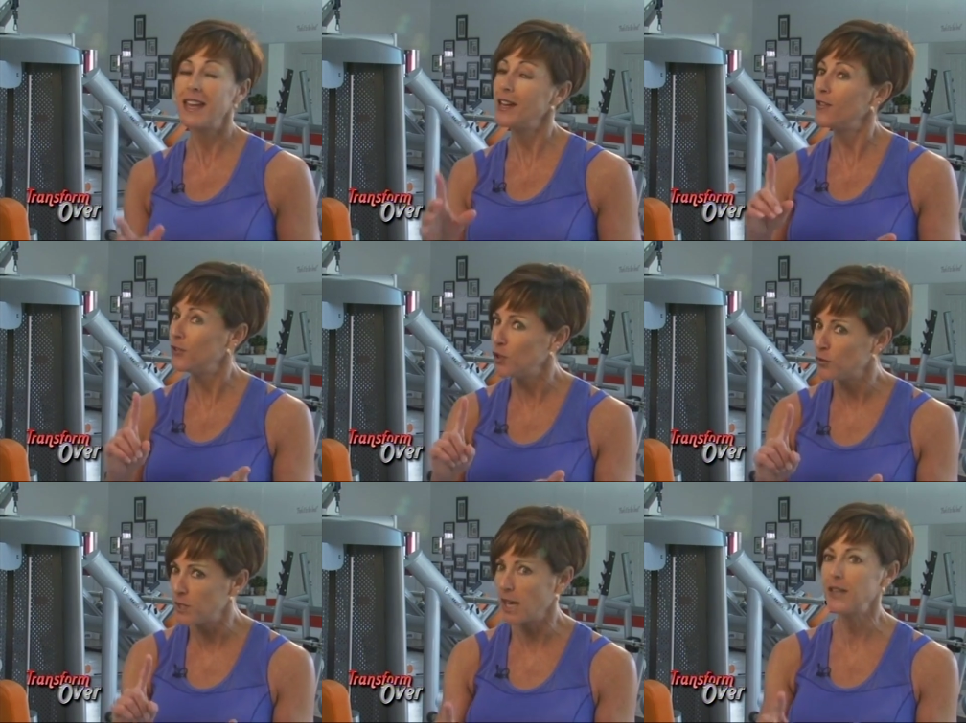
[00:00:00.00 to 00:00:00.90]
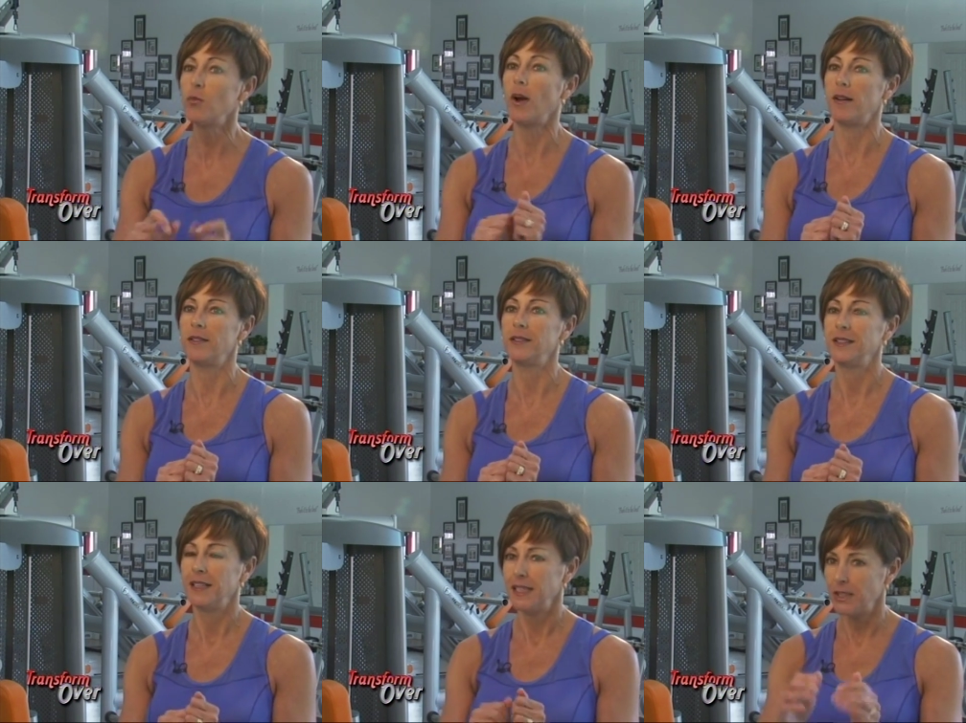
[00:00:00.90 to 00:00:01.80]
if you've done well,
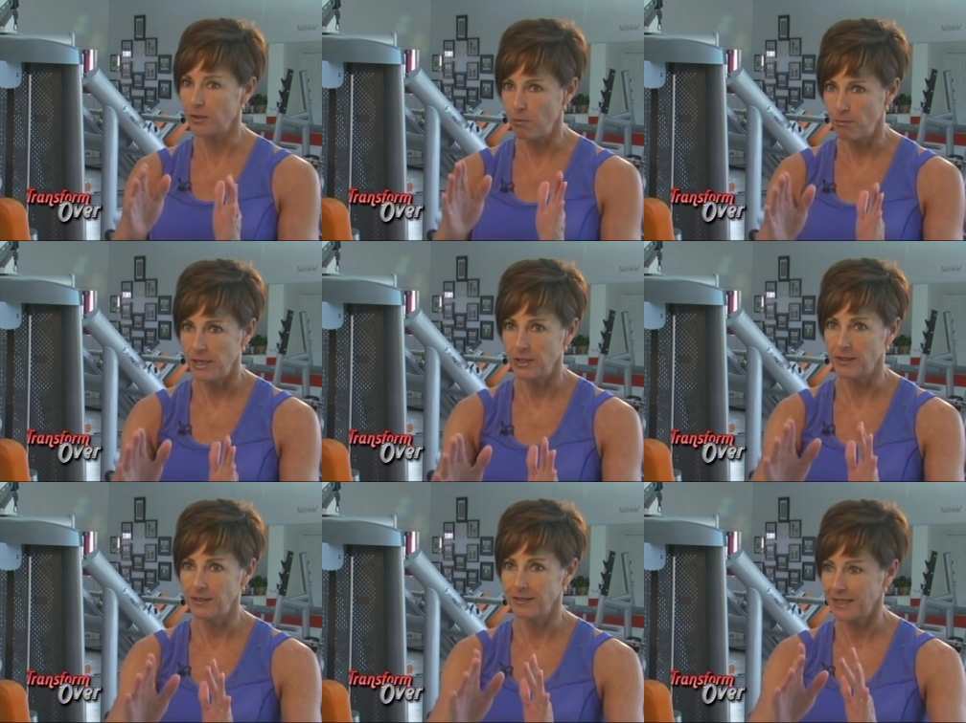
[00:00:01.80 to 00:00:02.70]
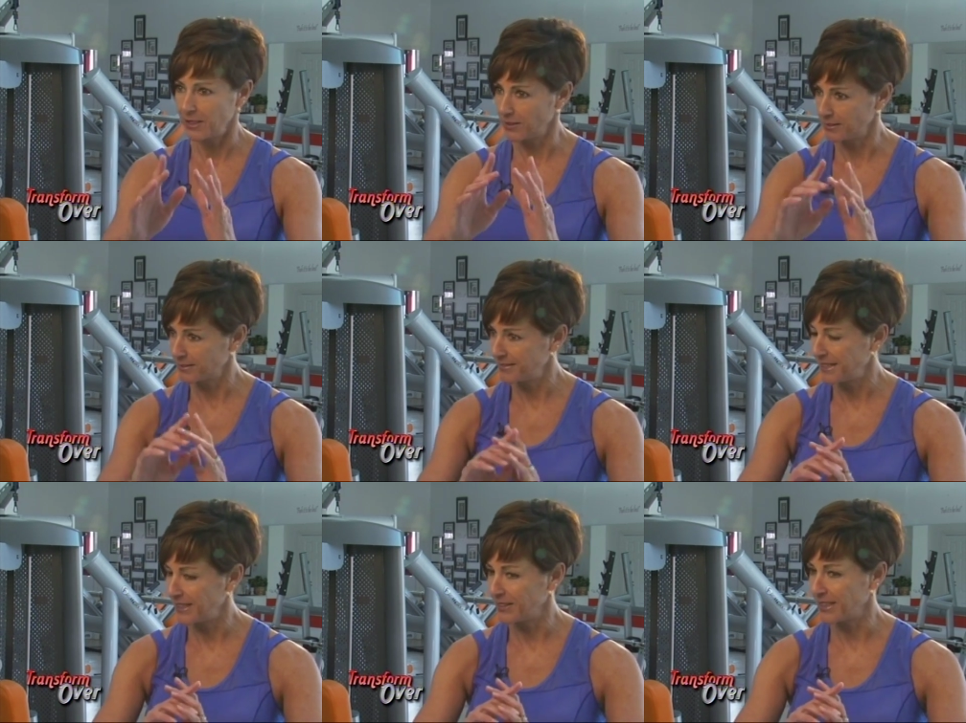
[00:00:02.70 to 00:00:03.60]

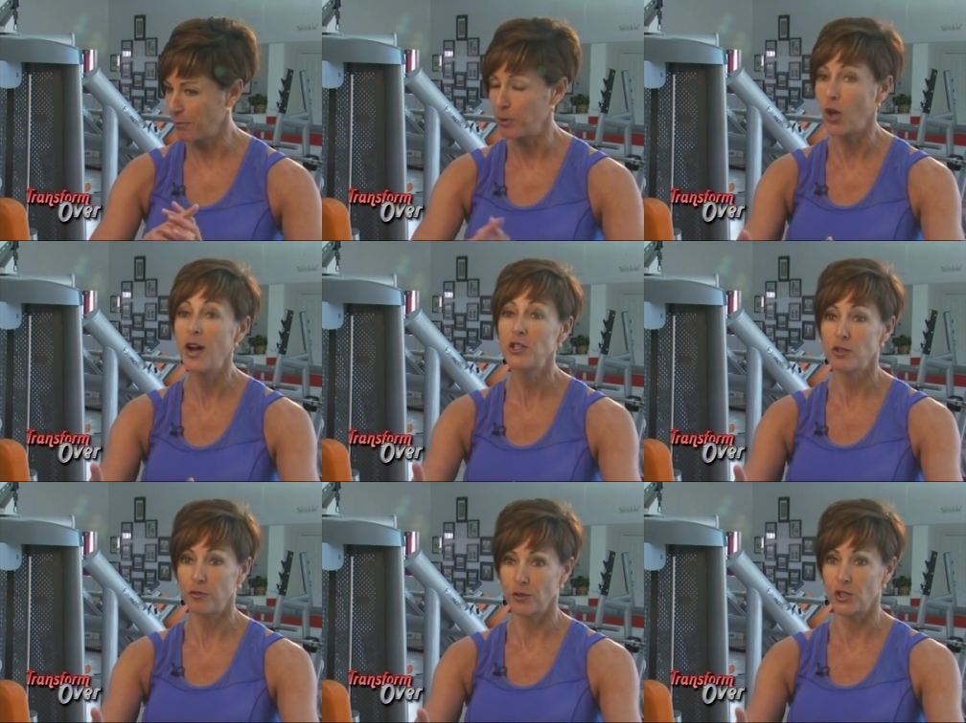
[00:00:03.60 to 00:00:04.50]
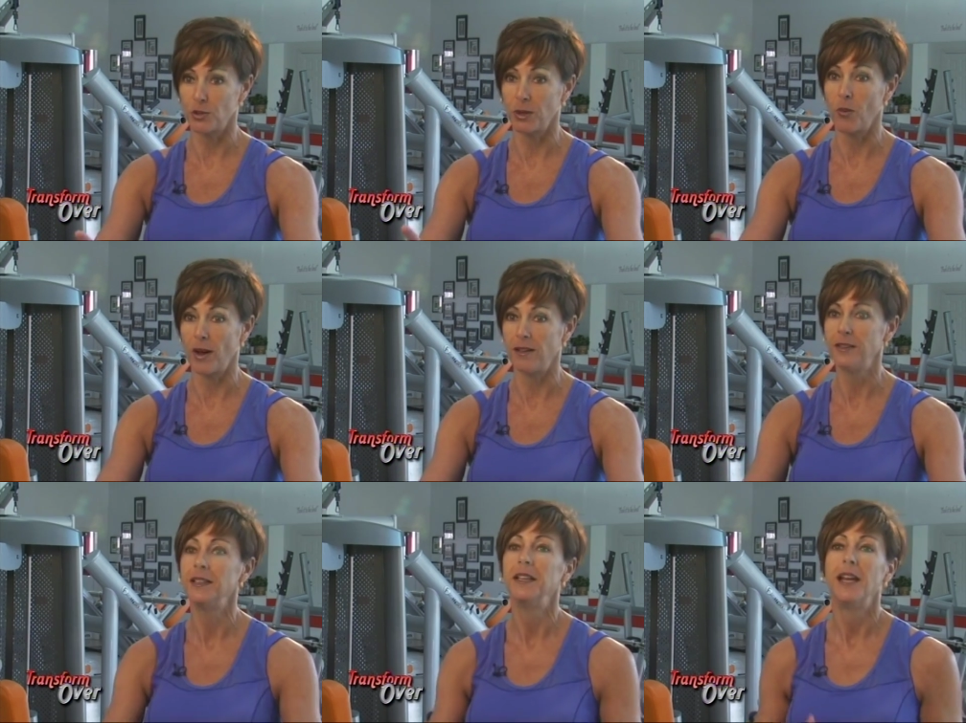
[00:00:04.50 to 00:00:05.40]
he'll applaud you for doing
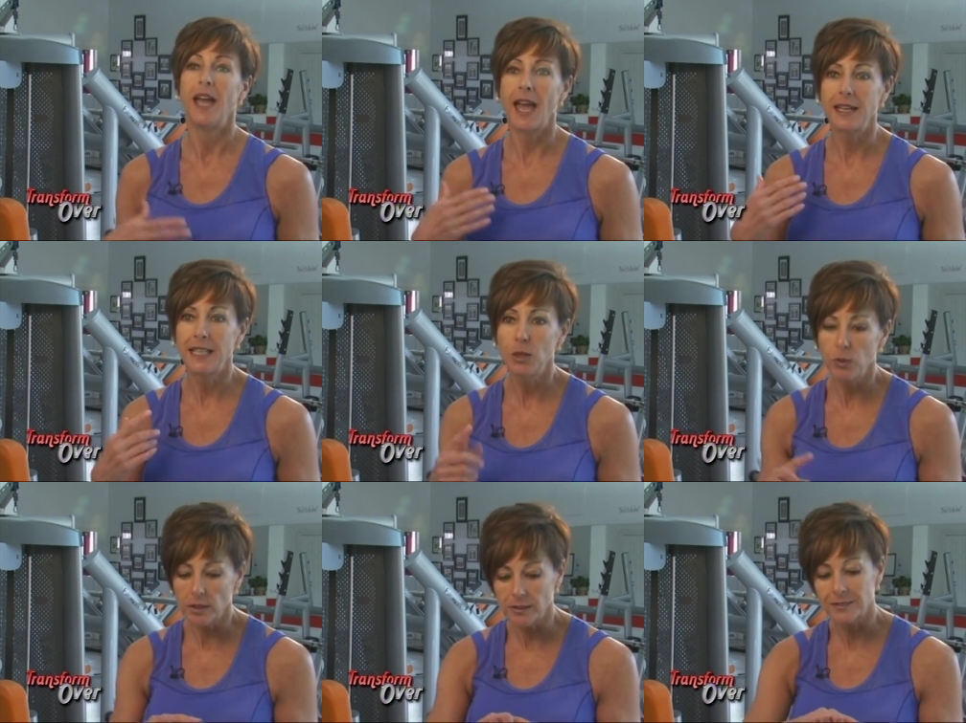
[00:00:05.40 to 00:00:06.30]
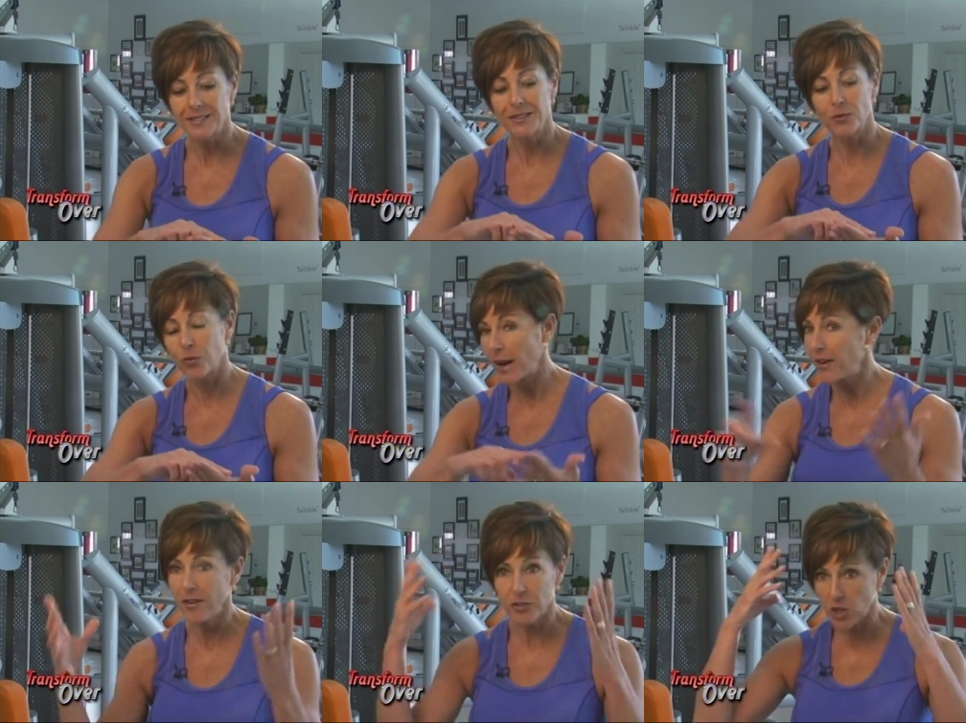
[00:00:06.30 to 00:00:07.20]
well, and he will, right
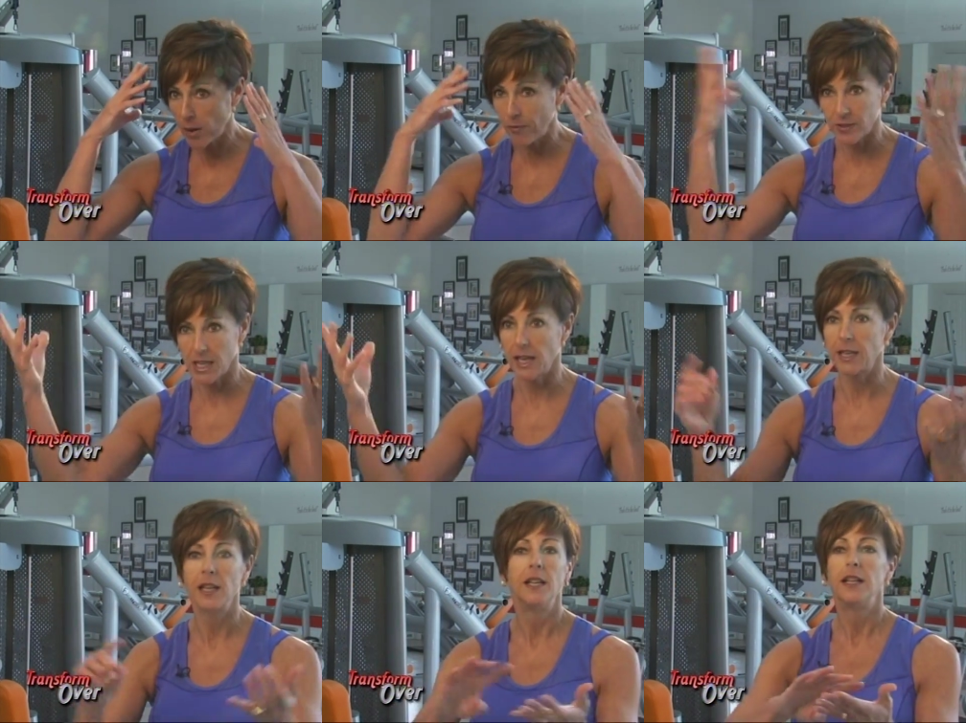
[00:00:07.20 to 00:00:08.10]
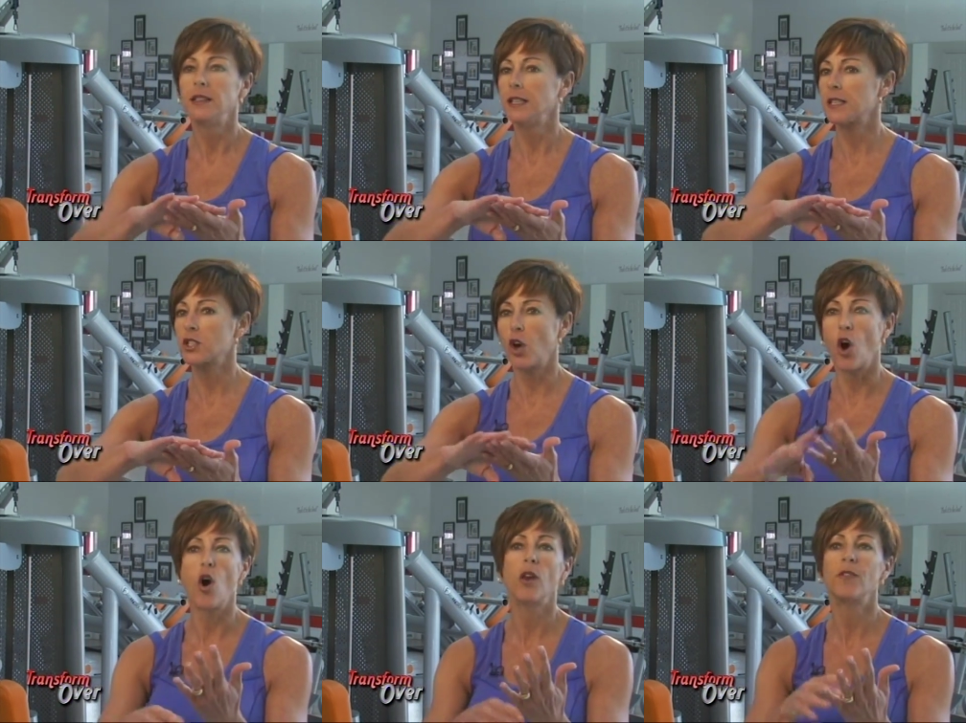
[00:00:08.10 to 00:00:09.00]
off the top of his head, list
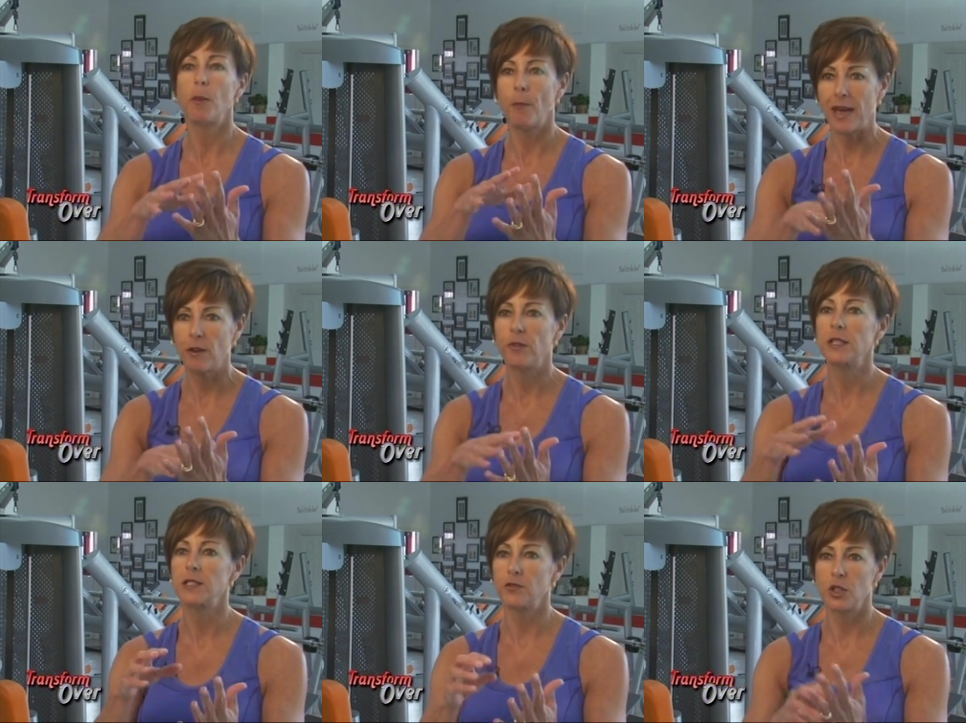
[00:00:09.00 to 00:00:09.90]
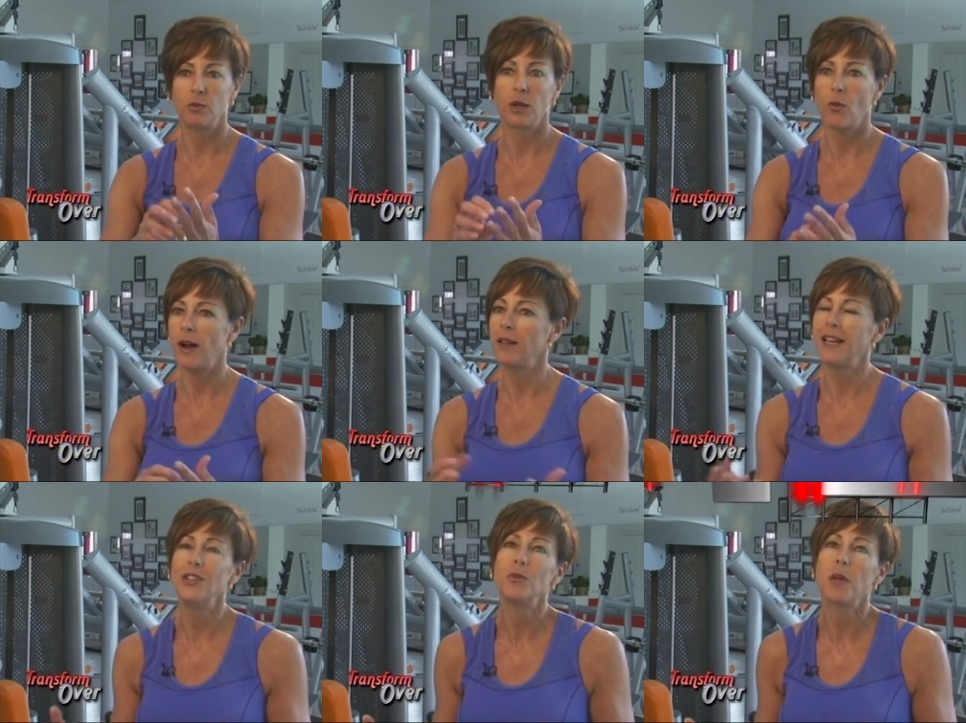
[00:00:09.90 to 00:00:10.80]
all of the benefits of doing well, and you